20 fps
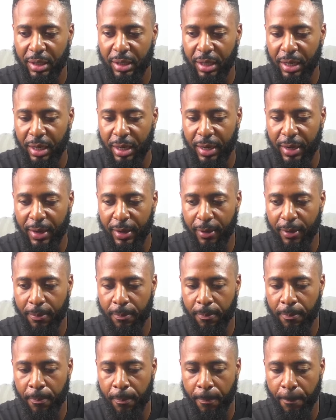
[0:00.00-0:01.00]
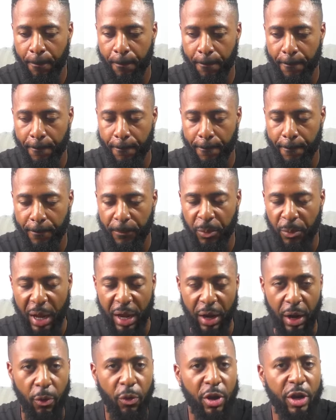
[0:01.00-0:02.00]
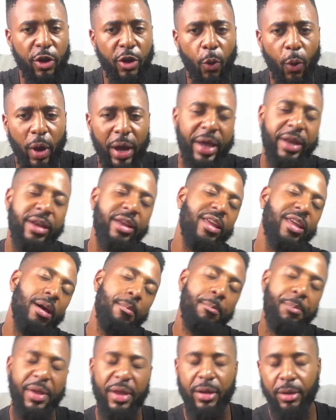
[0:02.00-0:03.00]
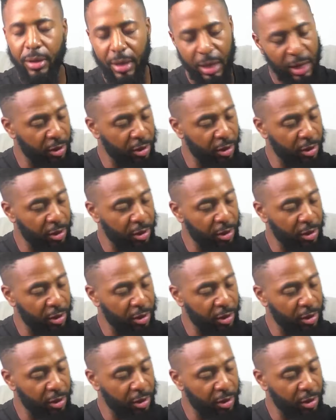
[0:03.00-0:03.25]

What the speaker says: I really don't want to end the campaign